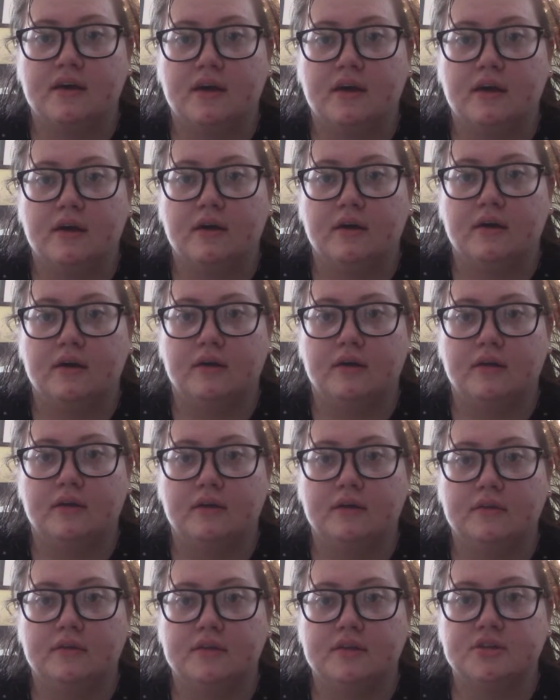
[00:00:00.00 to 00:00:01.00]

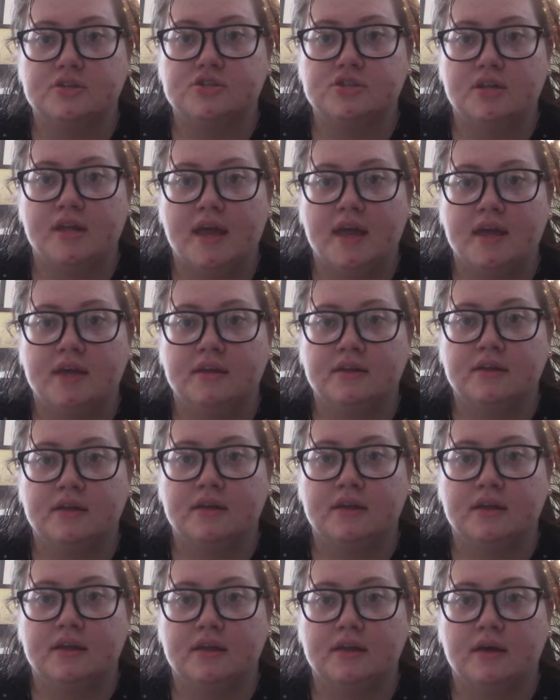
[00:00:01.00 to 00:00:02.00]
a KitchenAid
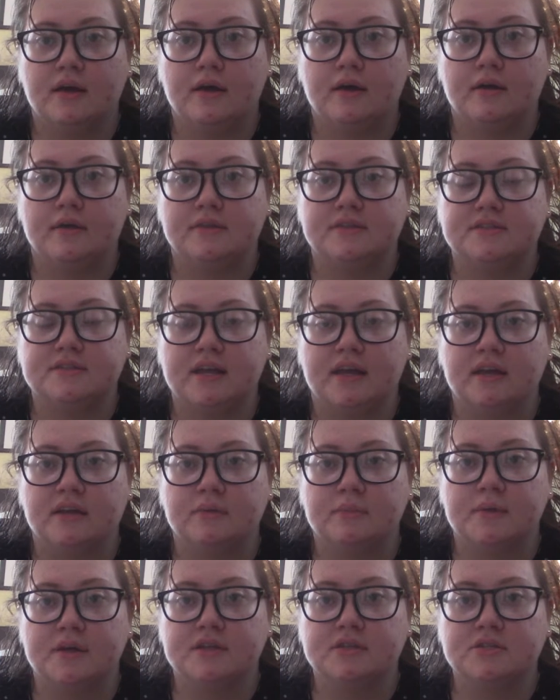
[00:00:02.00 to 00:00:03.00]
and get a
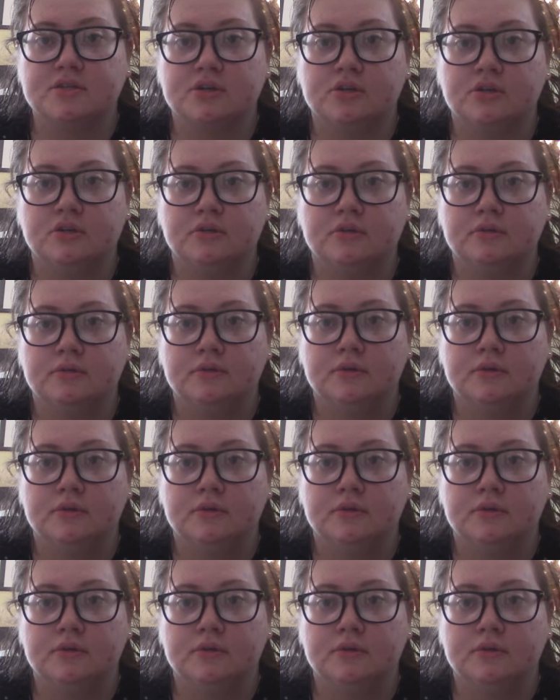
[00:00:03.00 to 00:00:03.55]
stand mixer.